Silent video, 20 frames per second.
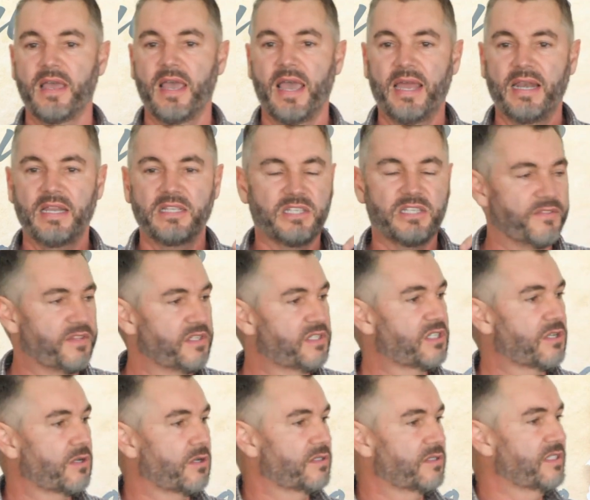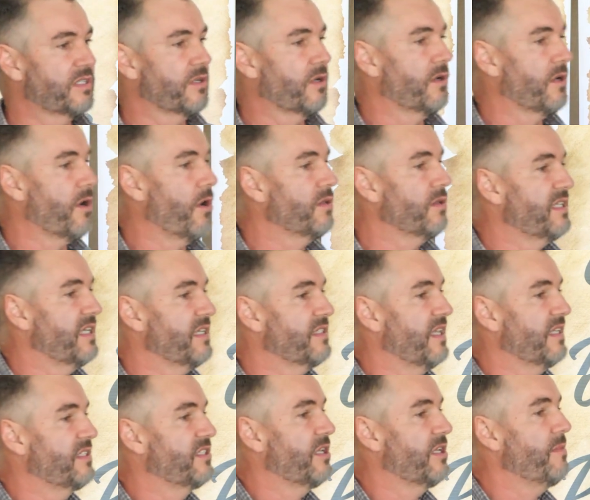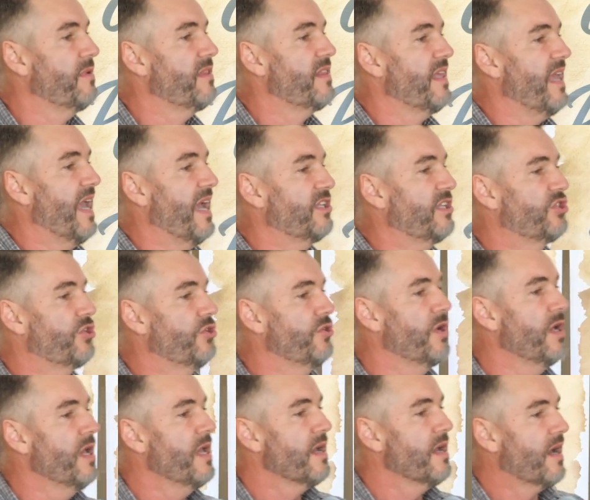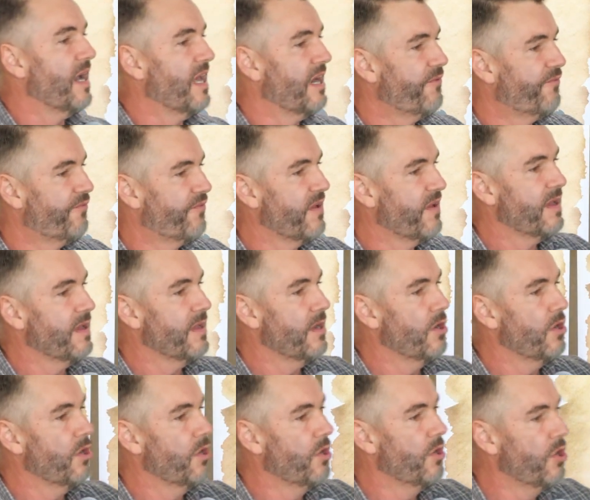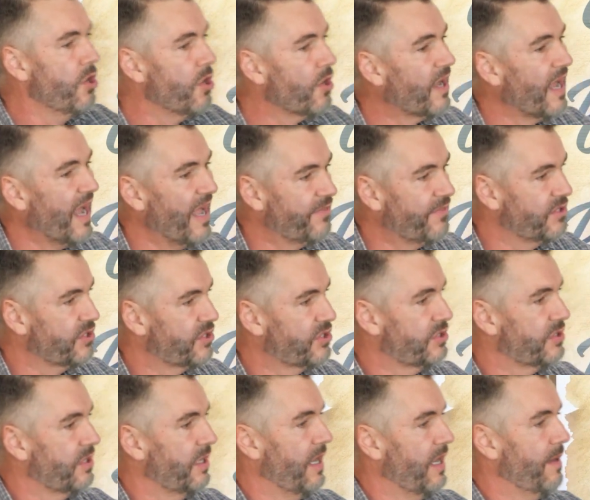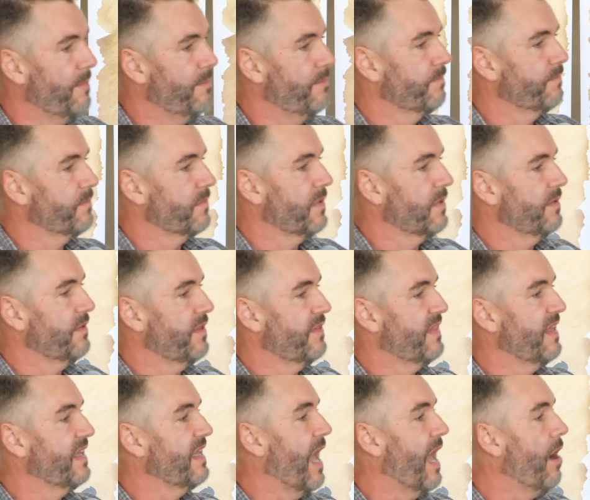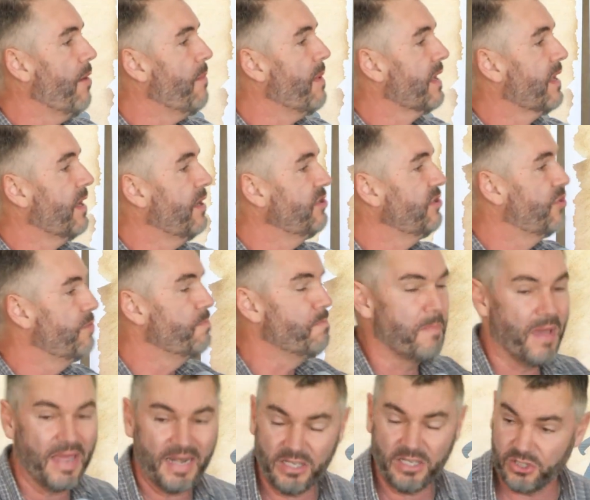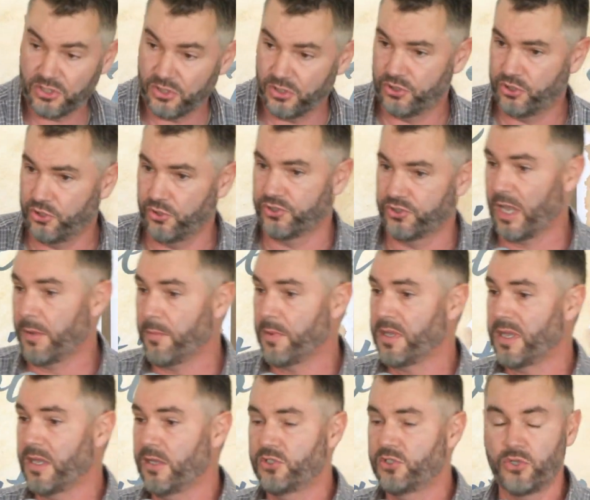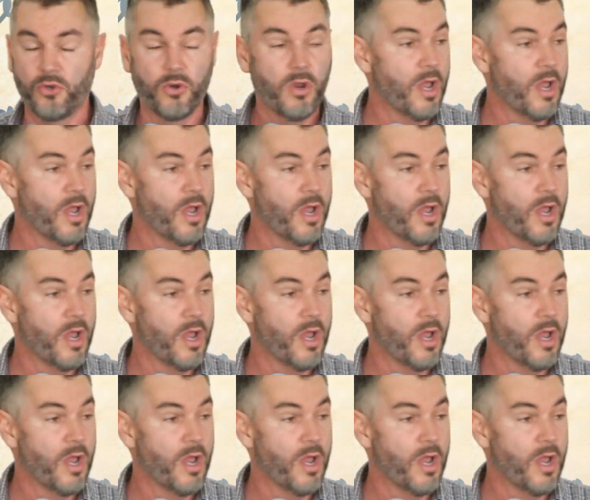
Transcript: and it's in this context that Timothy had to kind of look at this, the thing, how am I going to manage the church? How am I going to